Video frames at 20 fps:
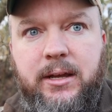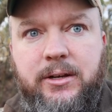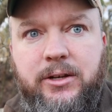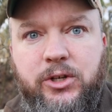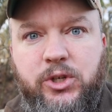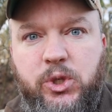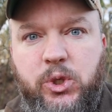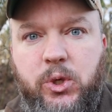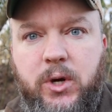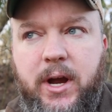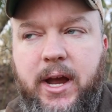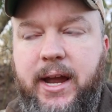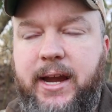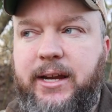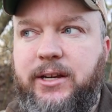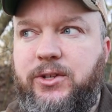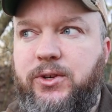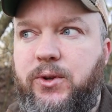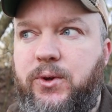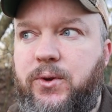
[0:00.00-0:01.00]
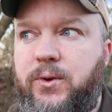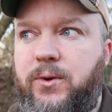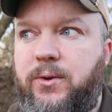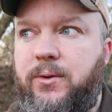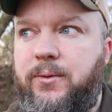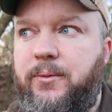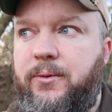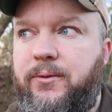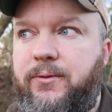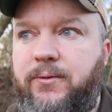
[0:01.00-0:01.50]
to trying to
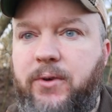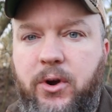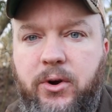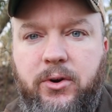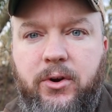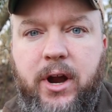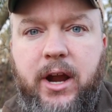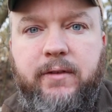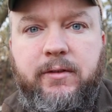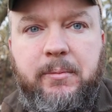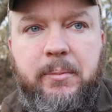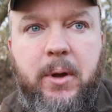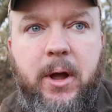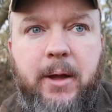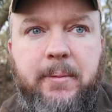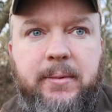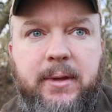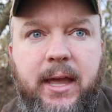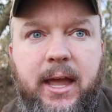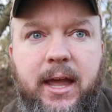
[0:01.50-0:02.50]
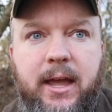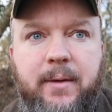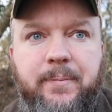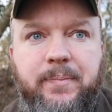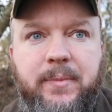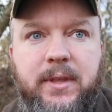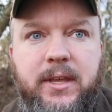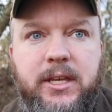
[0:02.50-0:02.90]
photograph a bobcat,